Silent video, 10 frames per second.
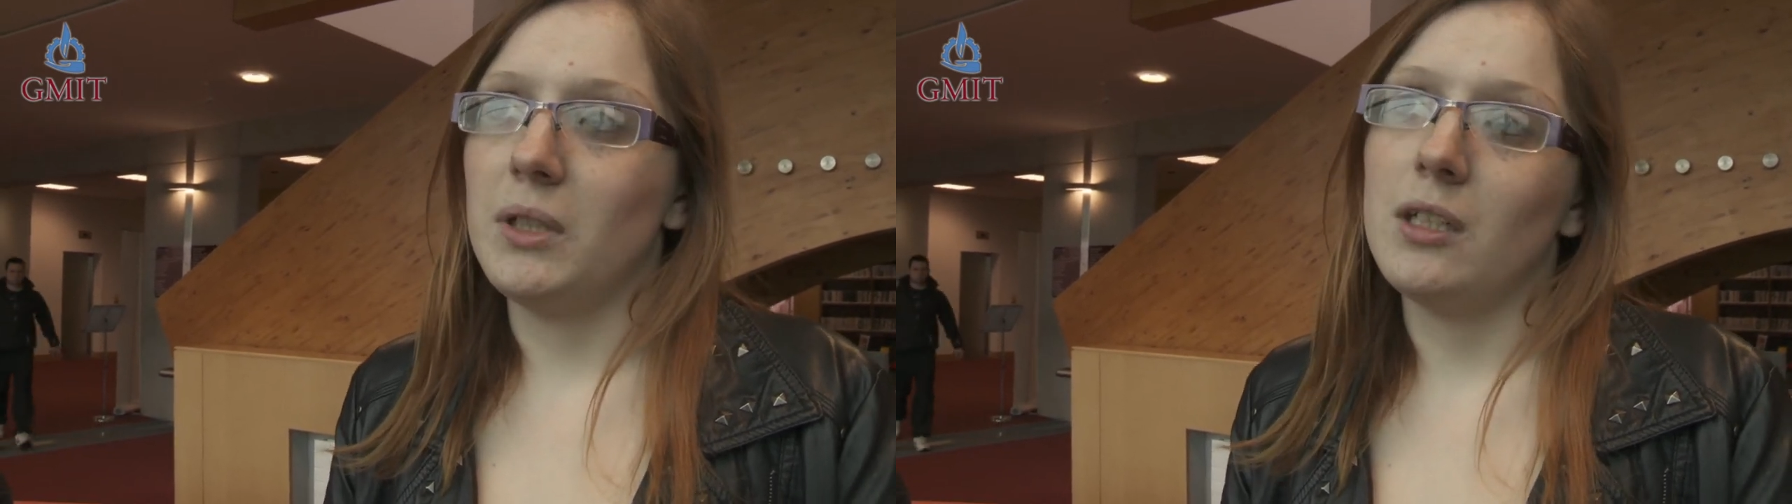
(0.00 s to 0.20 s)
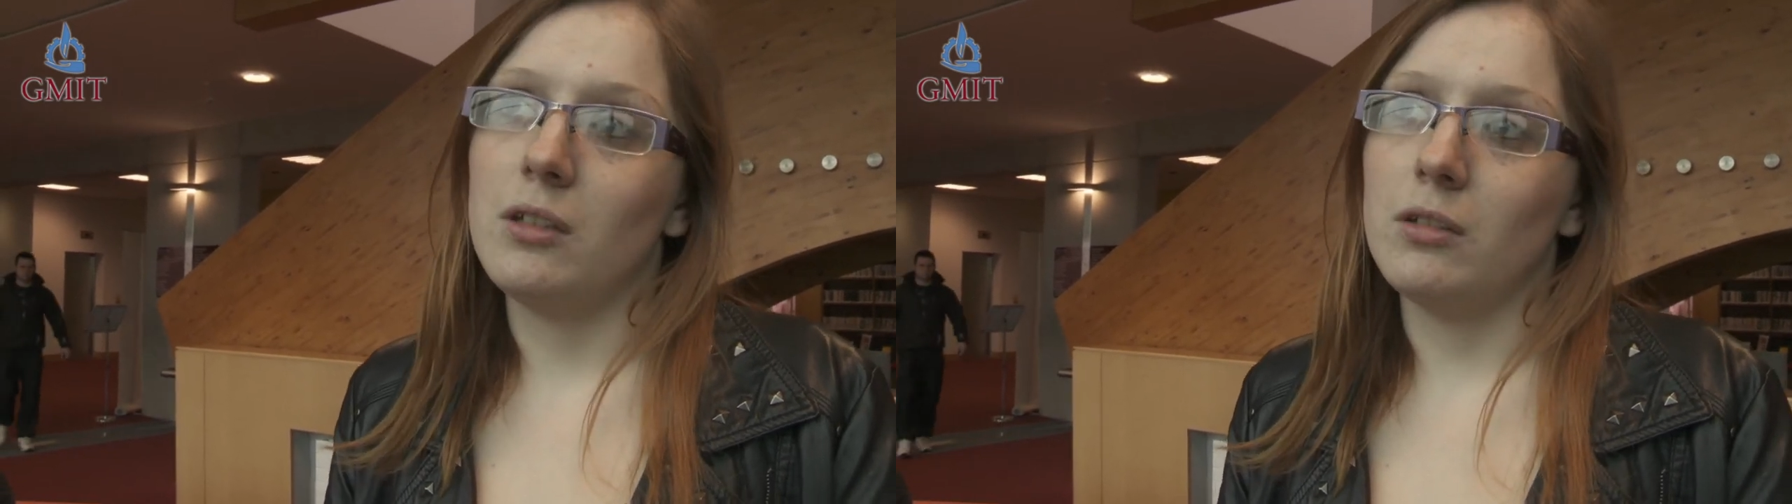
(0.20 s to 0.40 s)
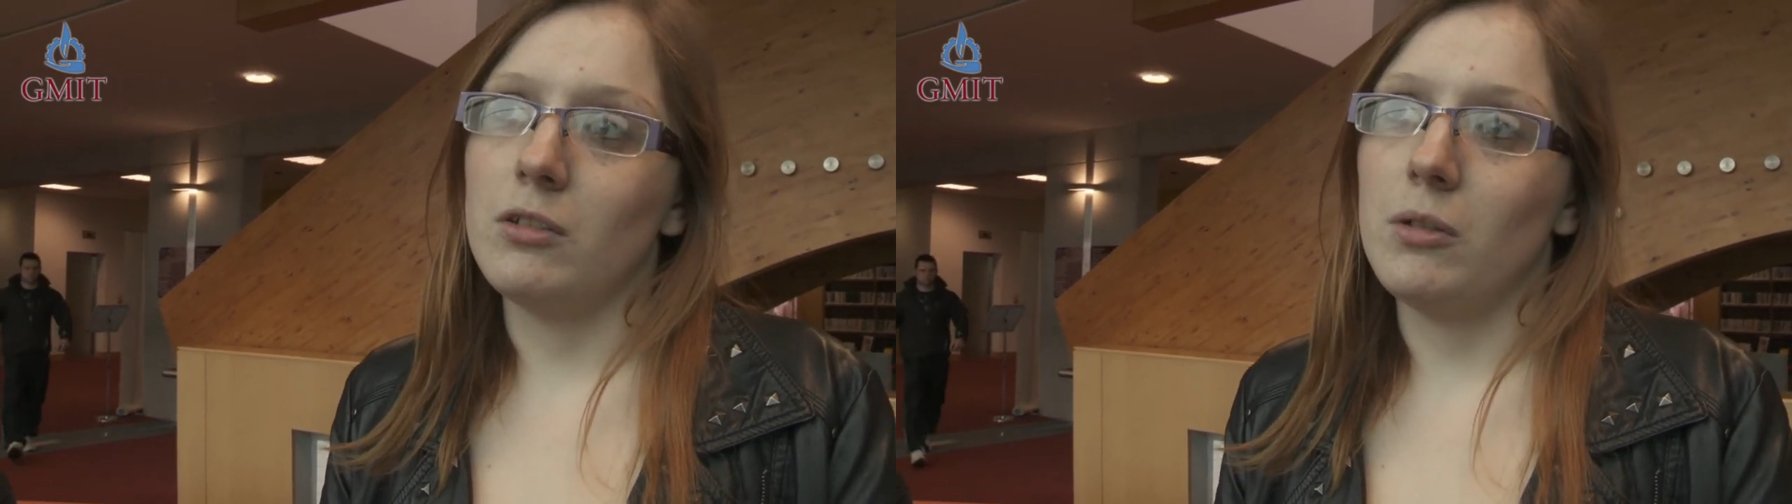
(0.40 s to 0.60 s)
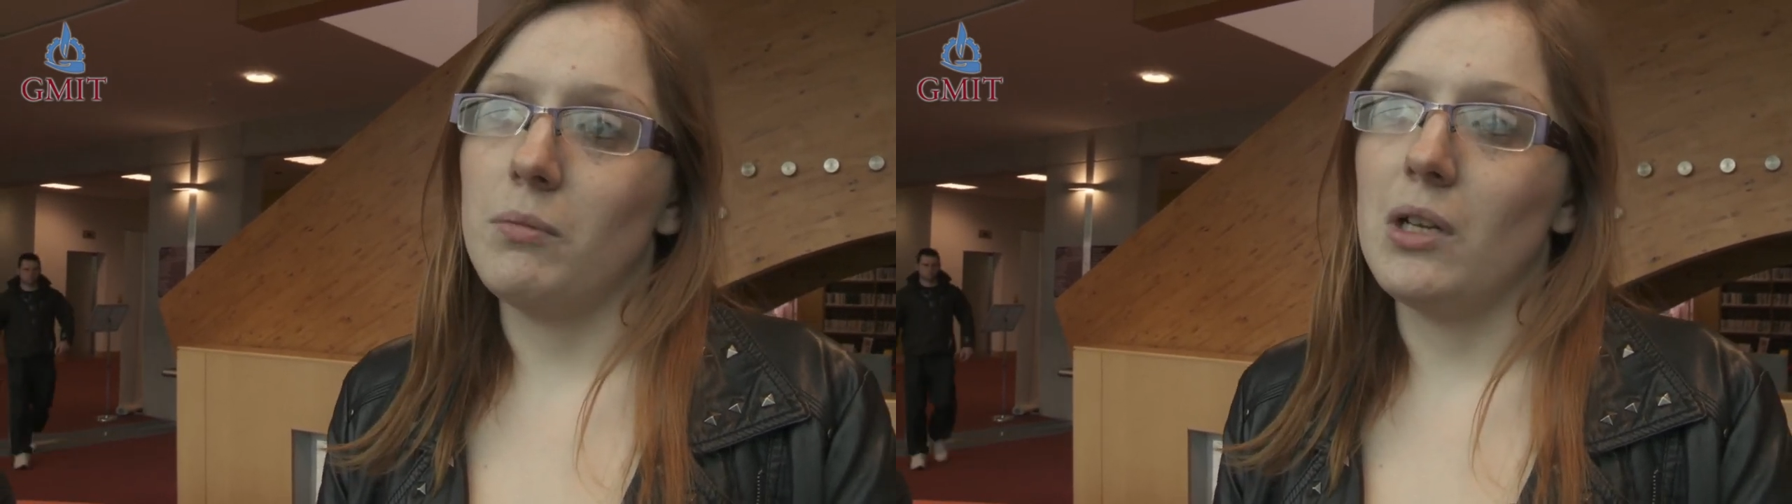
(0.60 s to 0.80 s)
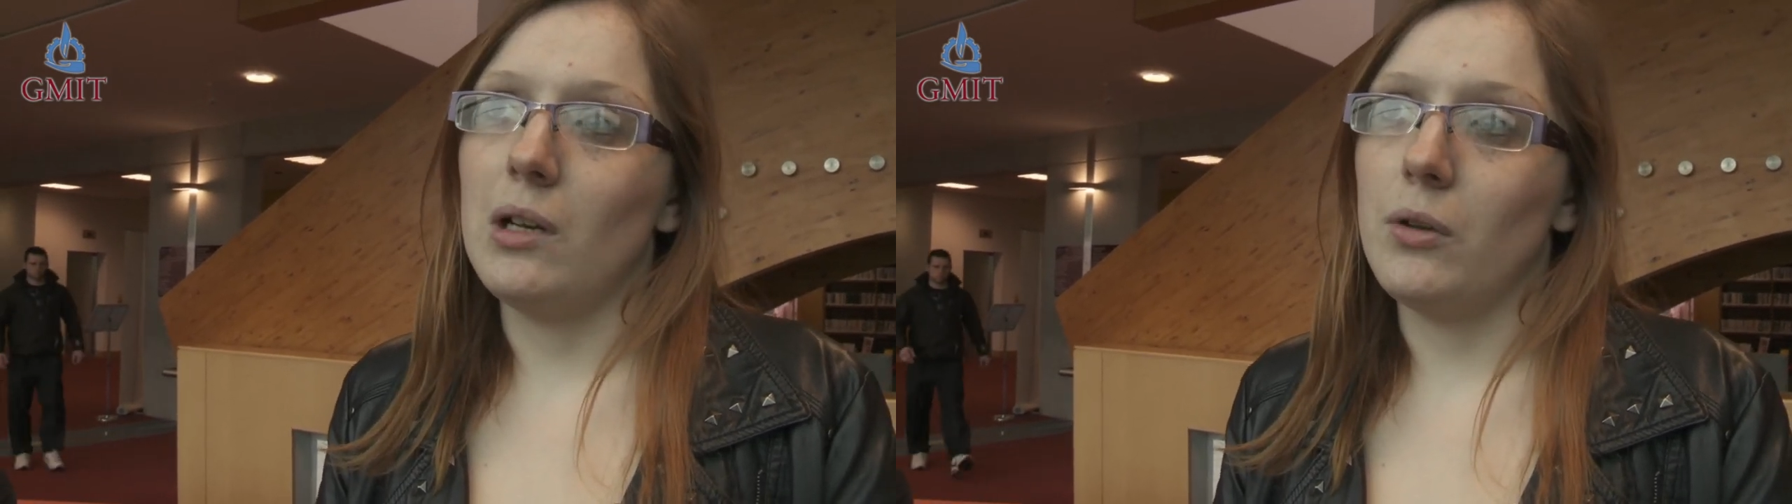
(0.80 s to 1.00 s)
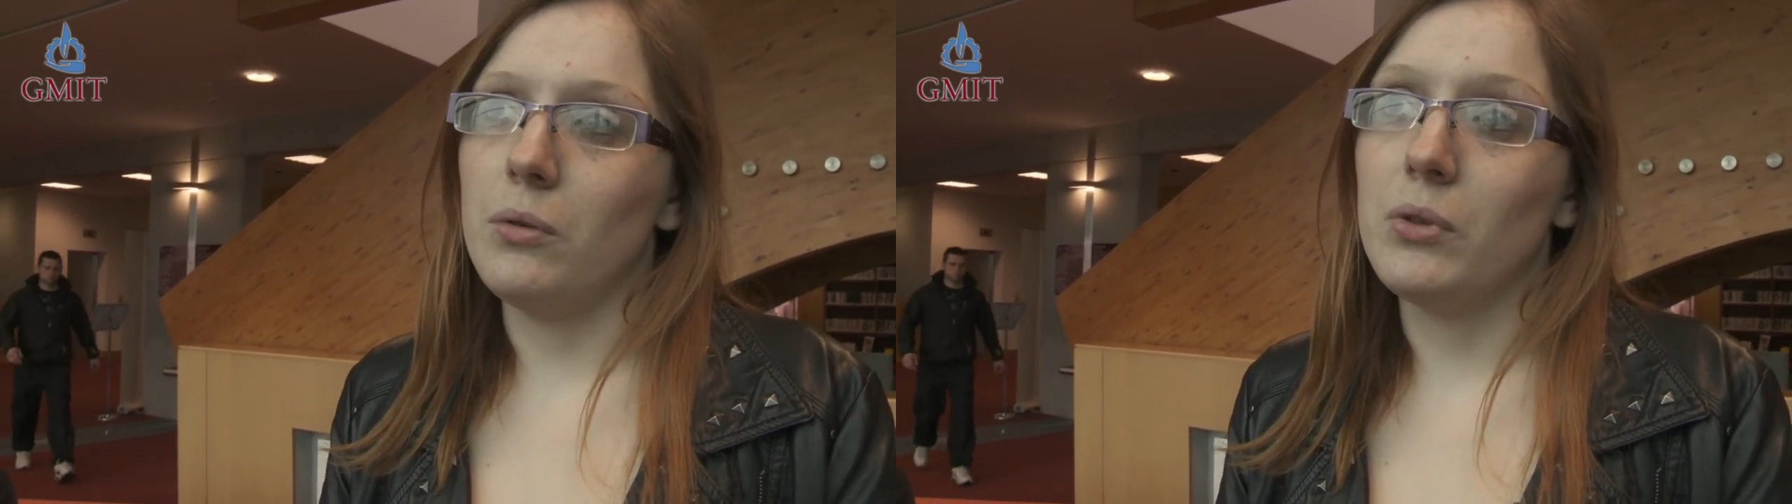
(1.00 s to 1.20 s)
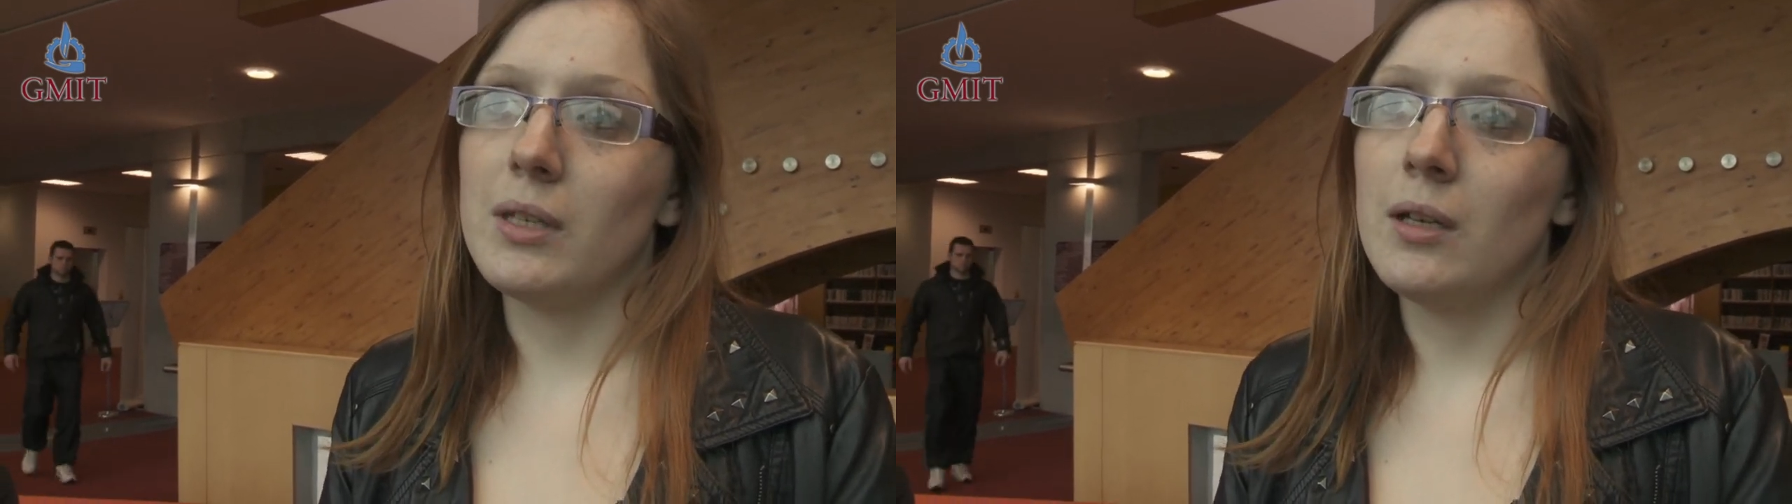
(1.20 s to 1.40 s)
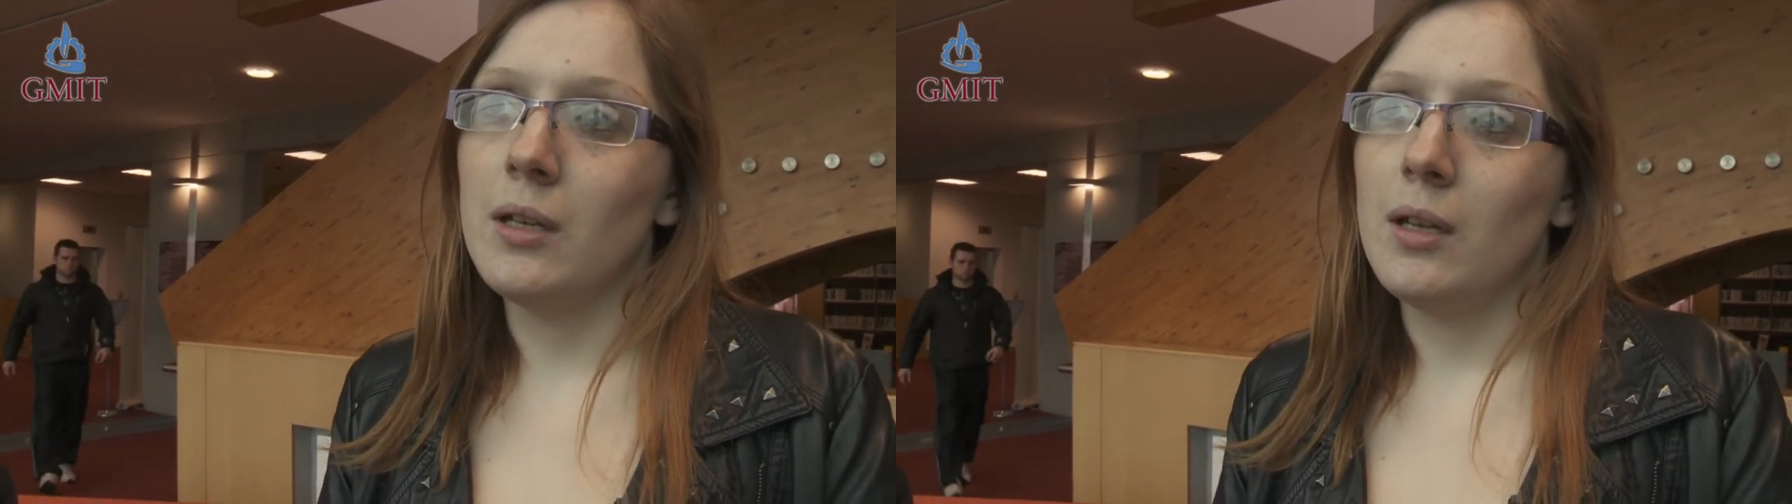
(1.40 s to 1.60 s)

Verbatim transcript: With digital zoom, you lose